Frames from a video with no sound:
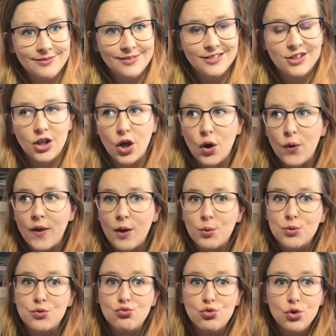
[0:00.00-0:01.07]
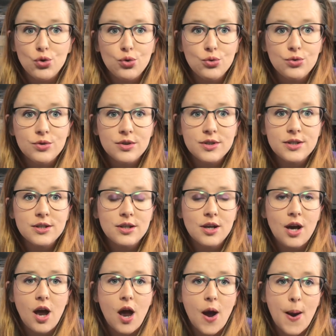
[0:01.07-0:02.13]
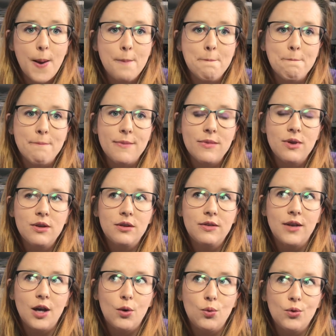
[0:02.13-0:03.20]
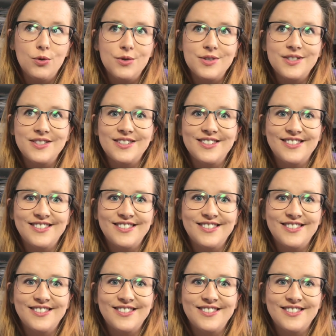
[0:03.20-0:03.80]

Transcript: So there was runes, there was